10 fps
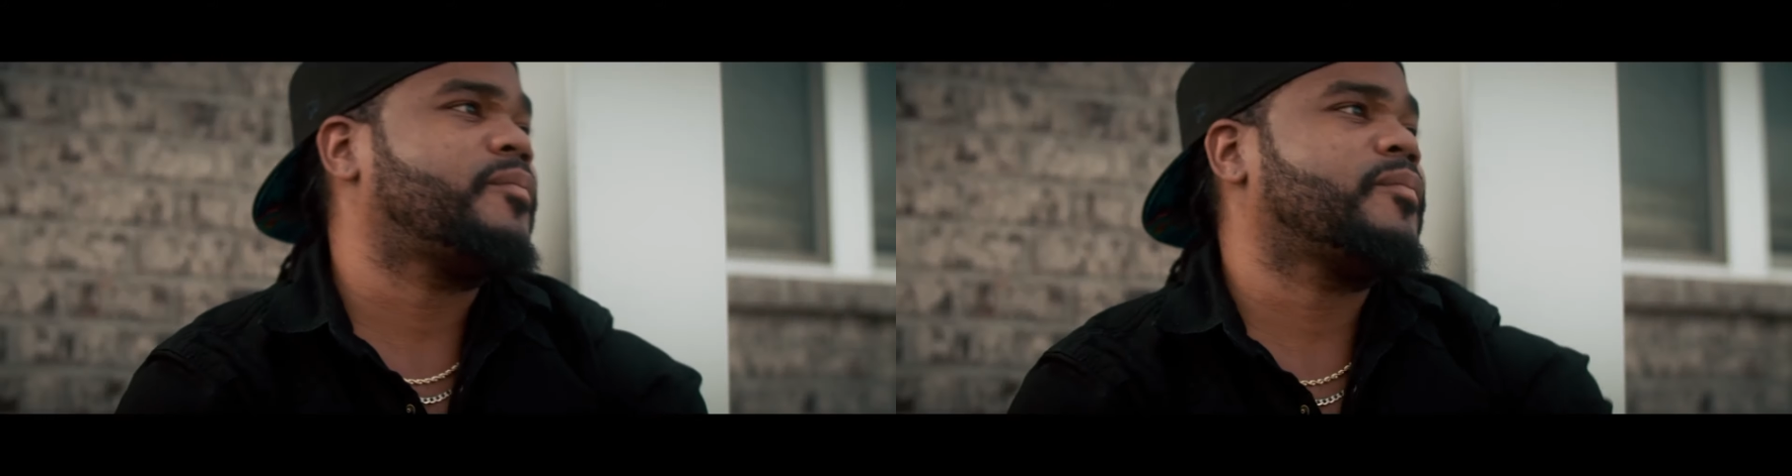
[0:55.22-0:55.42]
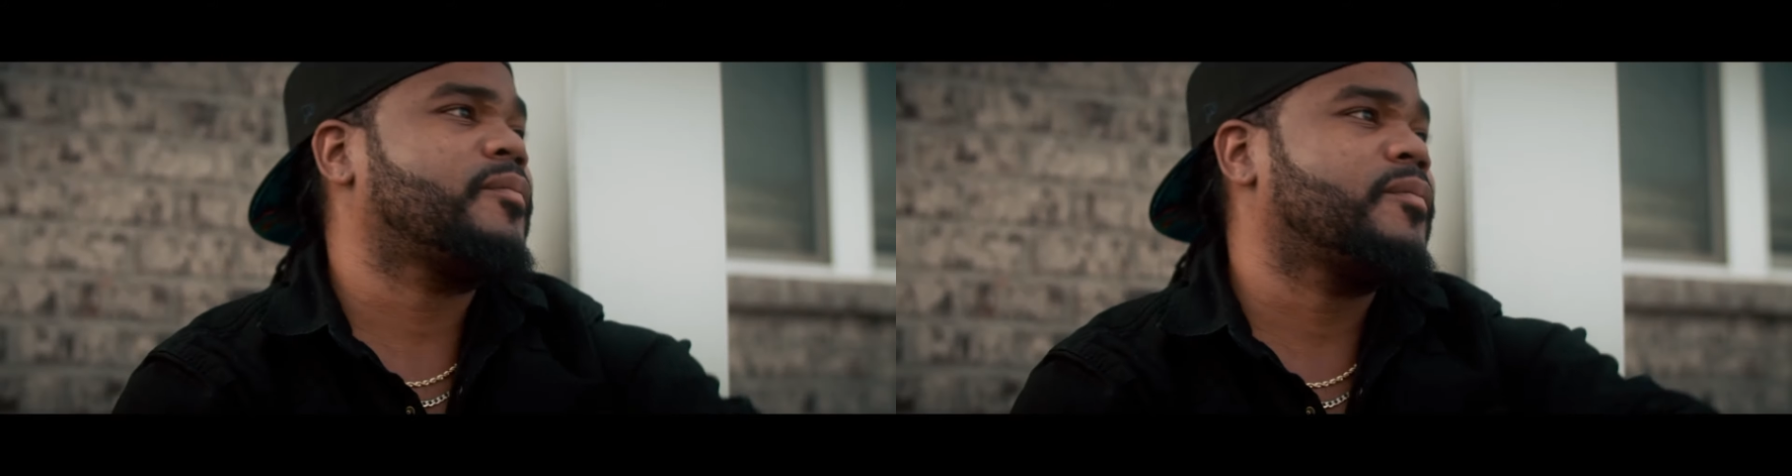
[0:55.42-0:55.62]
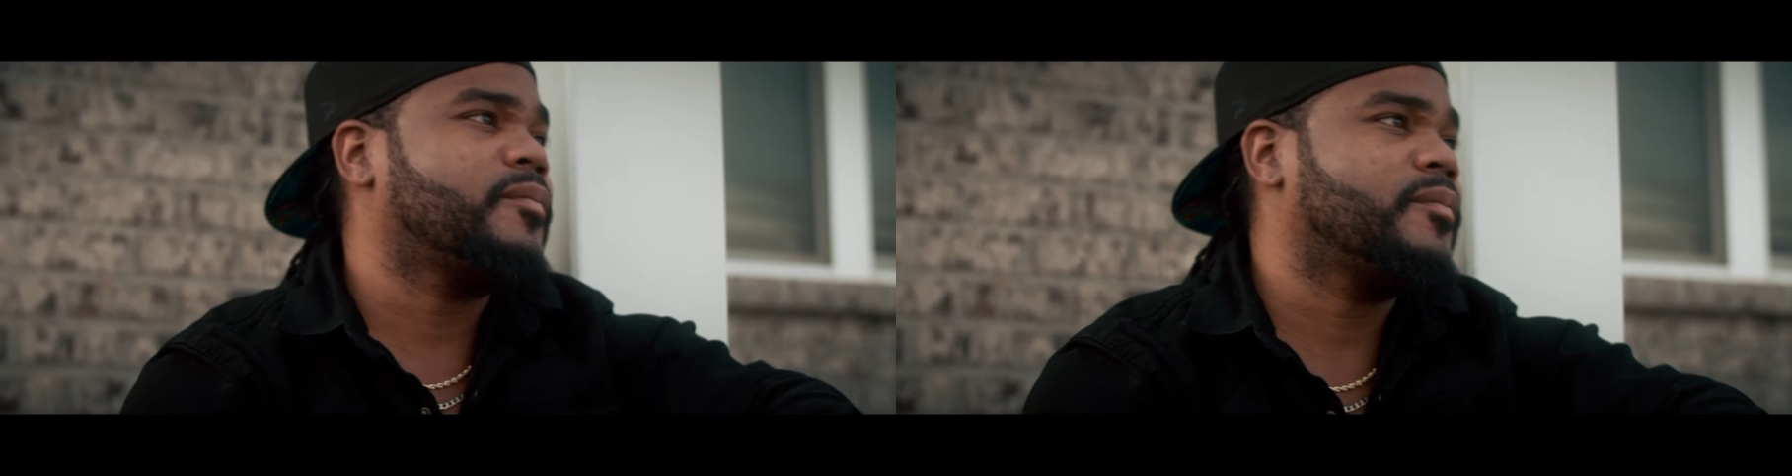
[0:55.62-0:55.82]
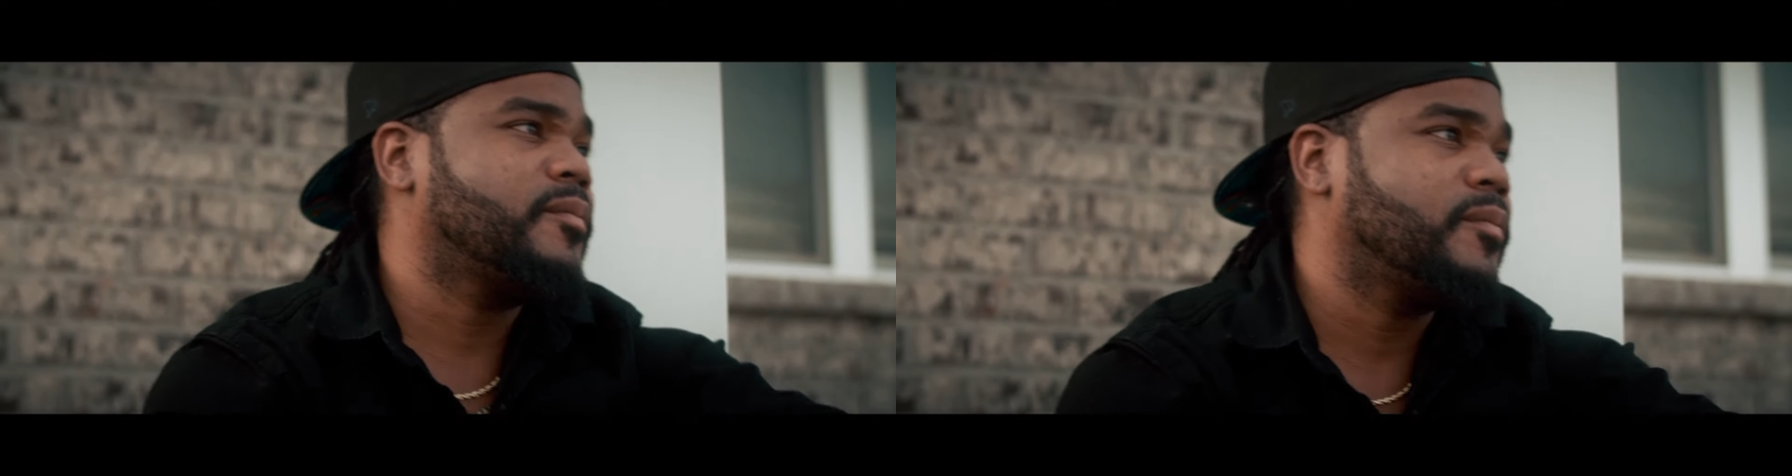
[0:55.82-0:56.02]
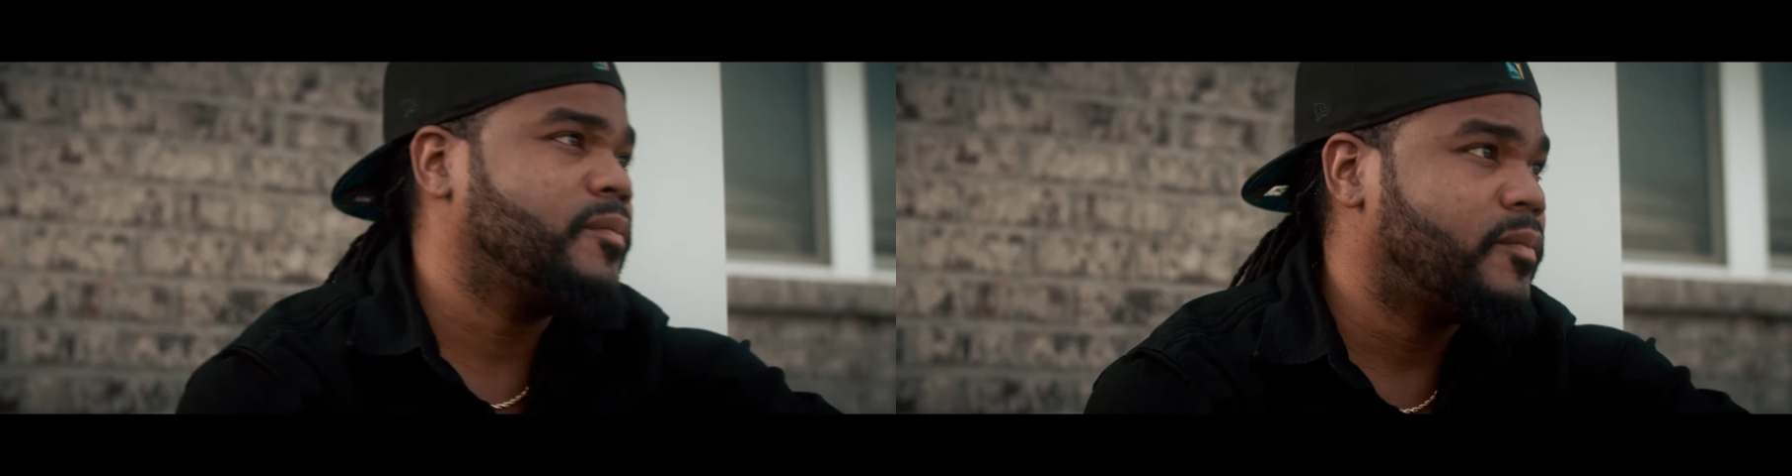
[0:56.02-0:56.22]
like to show your
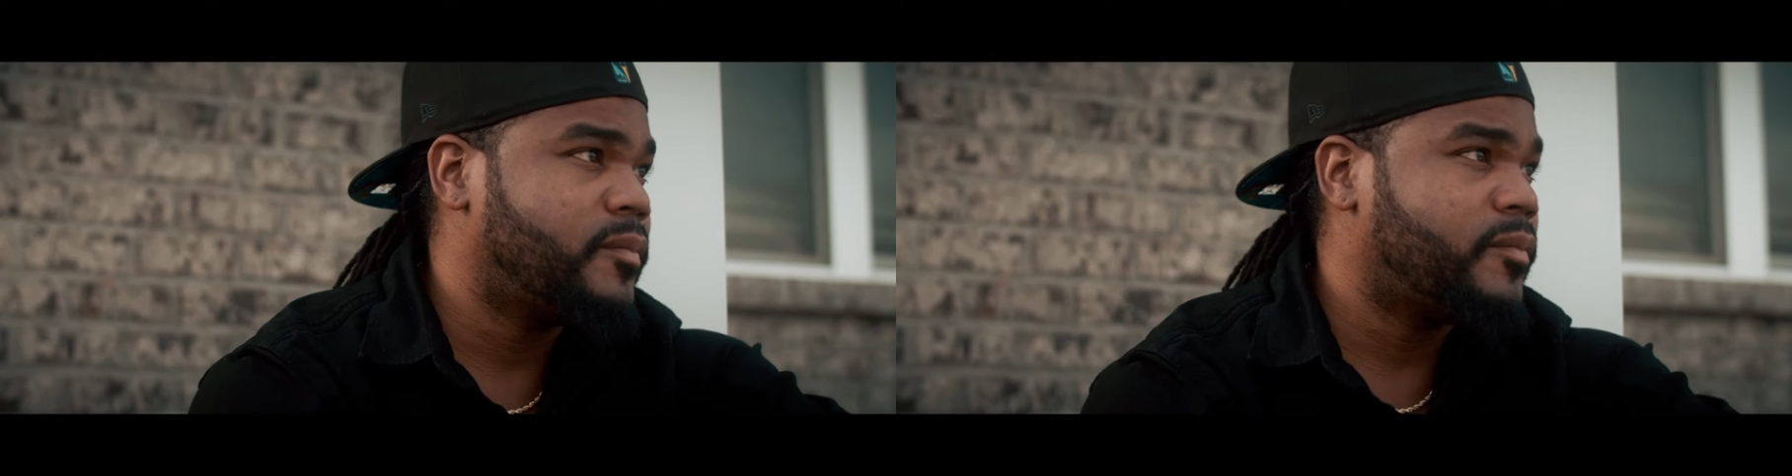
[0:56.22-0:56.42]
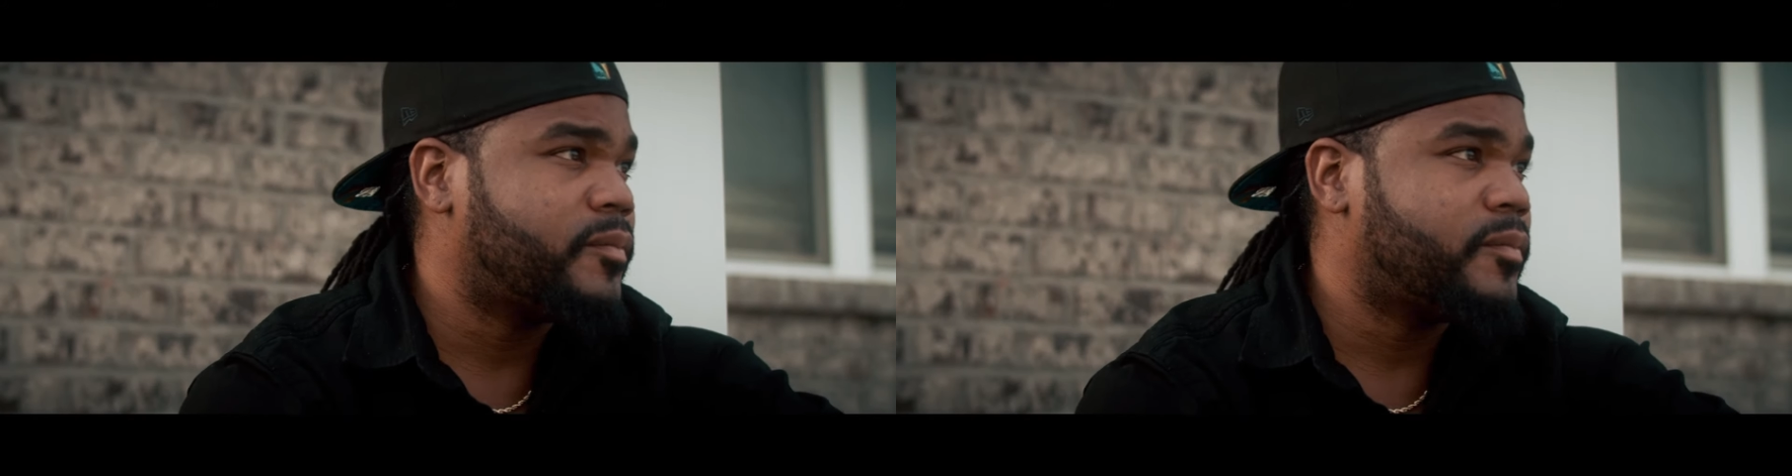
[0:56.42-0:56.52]
true emotions,